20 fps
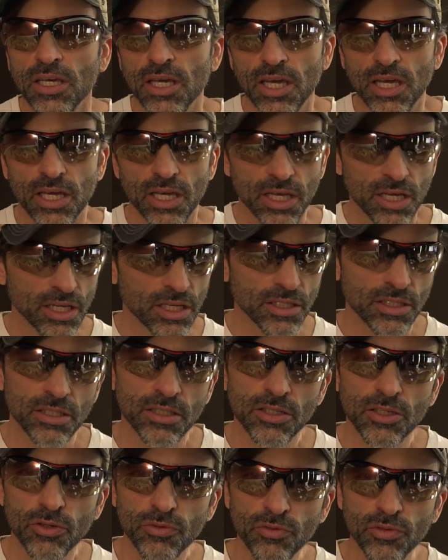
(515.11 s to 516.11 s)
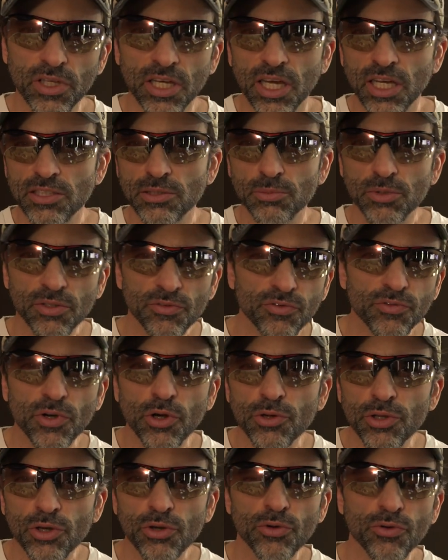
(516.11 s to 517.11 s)
And hopefully I got some good
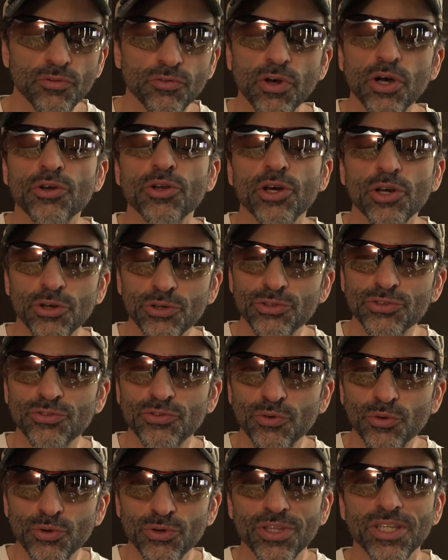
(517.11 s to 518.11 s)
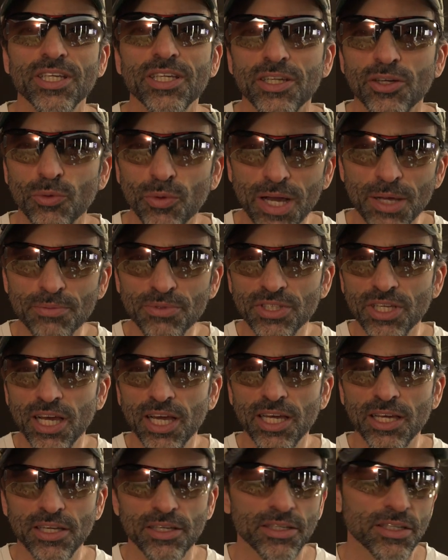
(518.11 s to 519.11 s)
photos for the
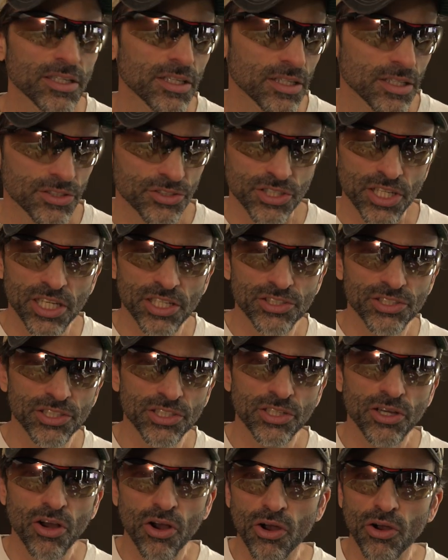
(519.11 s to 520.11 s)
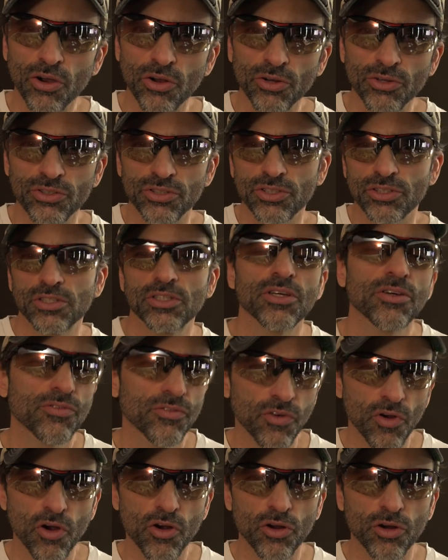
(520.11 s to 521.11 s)
website,
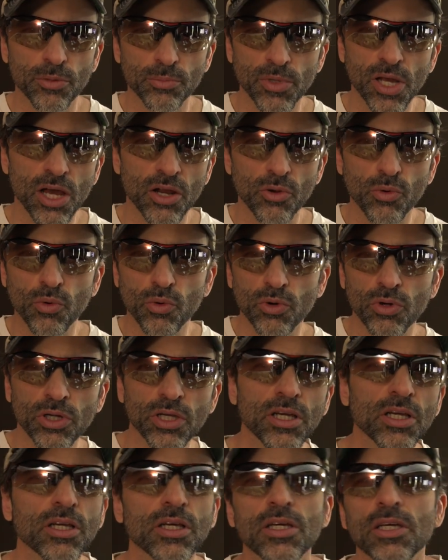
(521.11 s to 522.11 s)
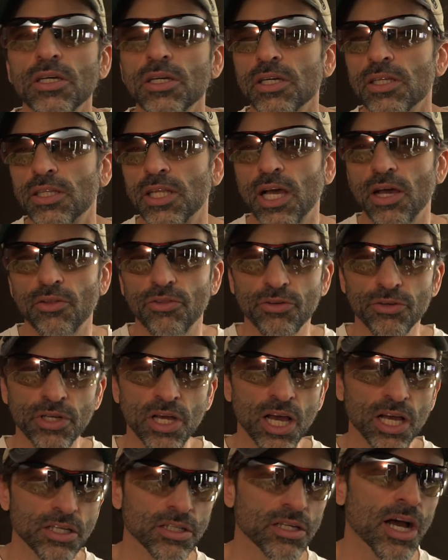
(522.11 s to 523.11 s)
changingheartsfarm.org. Now, they're
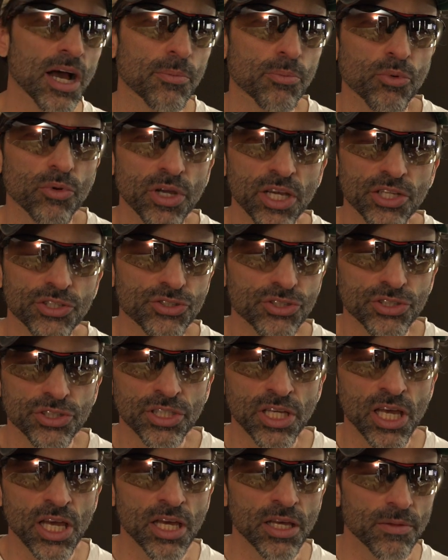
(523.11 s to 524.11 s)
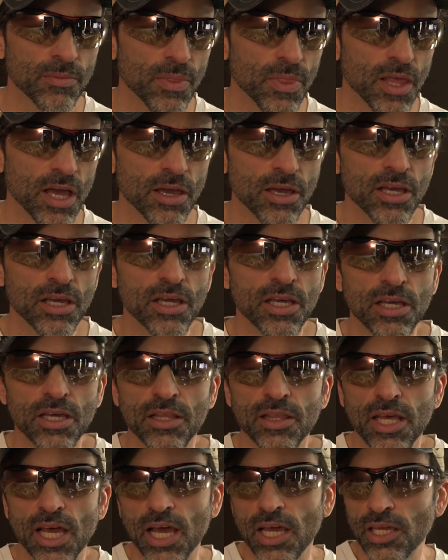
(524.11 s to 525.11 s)
not in operation yet, in
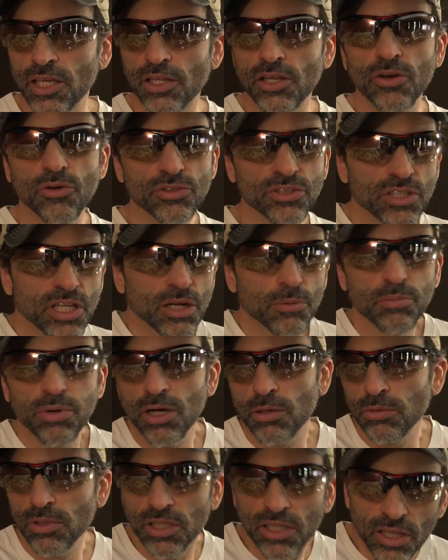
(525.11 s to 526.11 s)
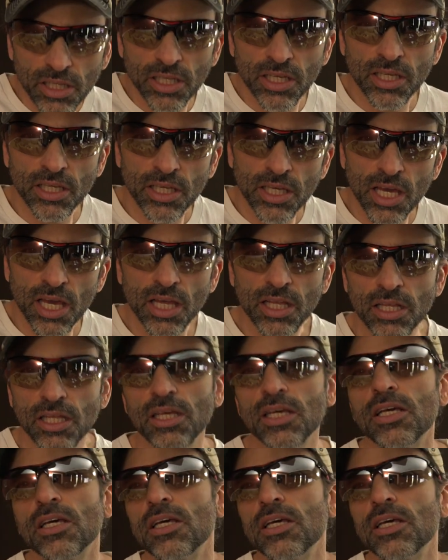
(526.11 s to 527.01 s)
that, you know, it's not a public thing yet.